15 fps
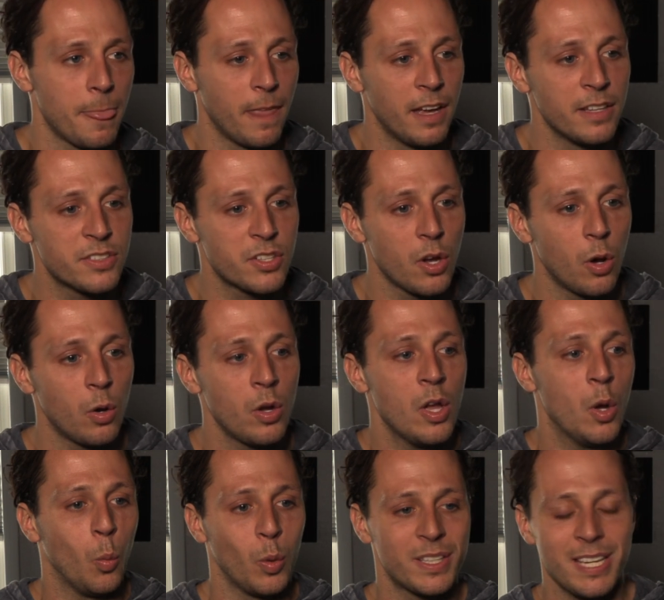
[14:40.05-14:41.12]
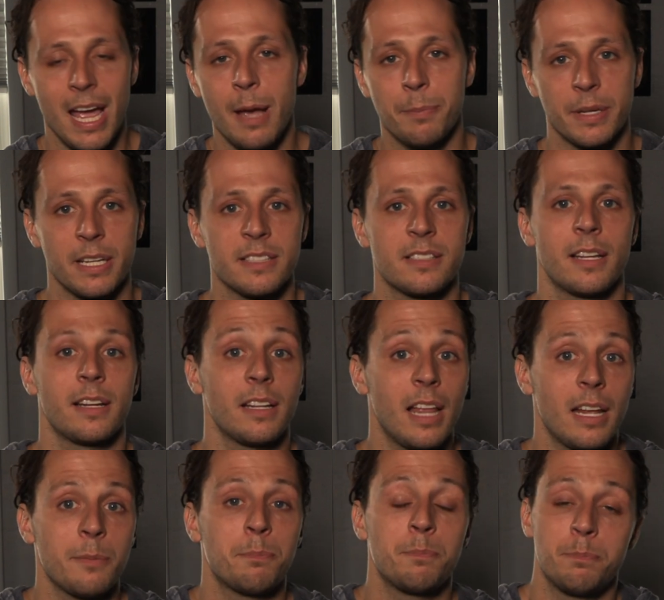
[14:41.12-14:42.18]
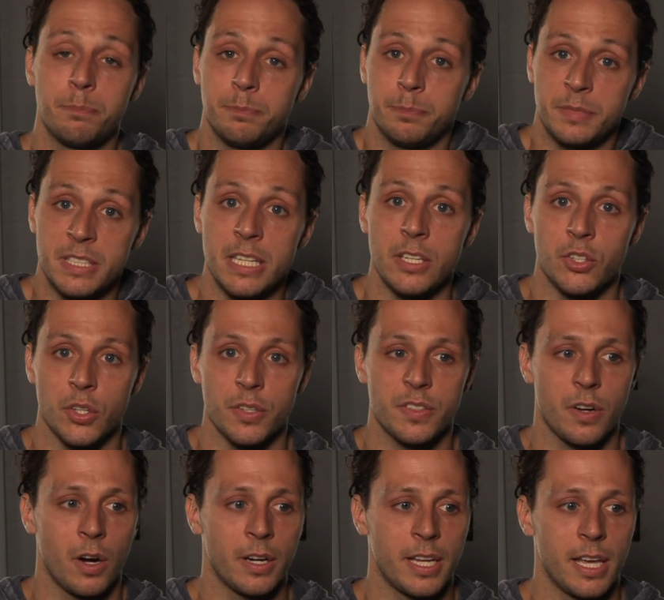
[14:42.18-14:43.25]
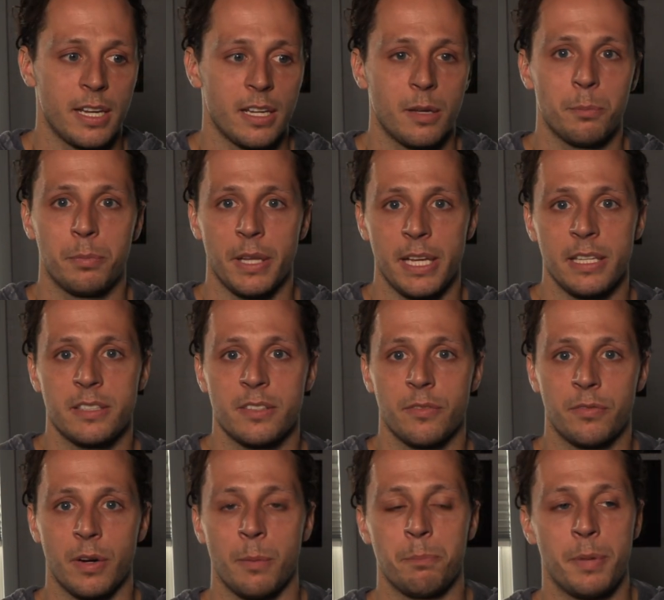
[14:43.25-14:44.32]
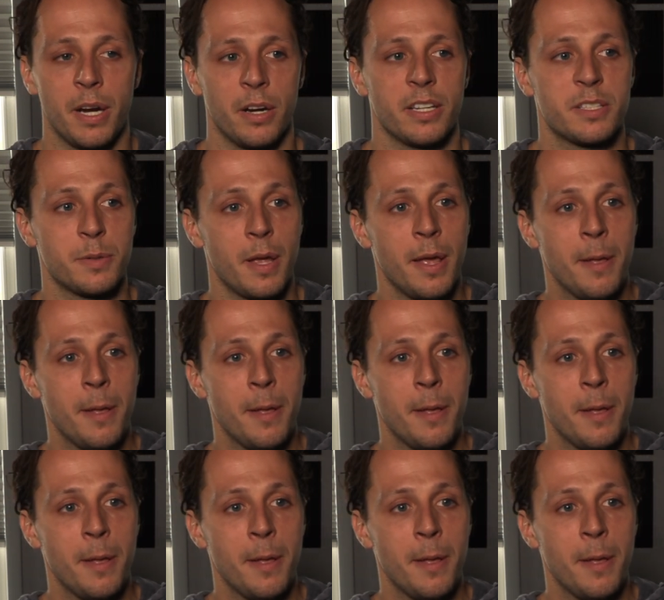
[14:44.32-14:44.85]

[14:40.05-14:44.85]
And so what's happening is that a lot of teachers are getting complaints from parents.